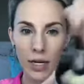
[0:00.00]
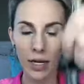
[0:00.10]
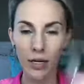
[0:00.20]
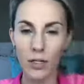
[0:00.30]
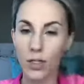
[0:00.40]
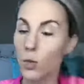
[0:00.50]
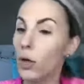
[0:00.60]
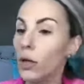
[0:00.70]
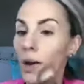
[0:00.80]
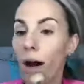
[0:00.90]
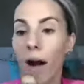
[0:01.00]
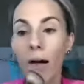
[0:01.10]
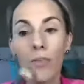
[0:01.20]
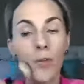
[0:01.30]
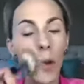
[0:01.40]
I kind of swirl it
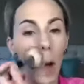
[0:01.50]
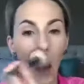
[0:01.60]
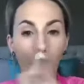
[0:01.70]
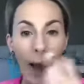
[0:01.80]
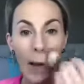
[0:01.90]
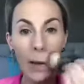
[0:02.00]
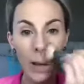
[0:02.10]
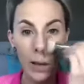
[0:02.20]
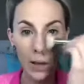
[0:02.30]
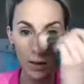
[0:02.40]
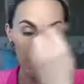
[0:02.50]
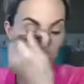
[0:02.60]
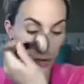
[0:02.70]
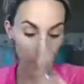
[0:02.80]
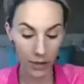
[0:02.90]
off
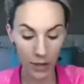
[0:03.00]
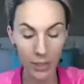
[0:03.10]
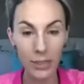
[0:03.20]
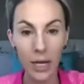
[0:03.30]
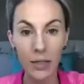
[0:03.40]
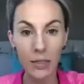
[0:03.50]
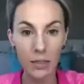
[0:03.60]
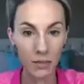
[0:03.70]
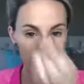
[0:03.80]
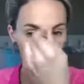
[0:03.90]
and then I set.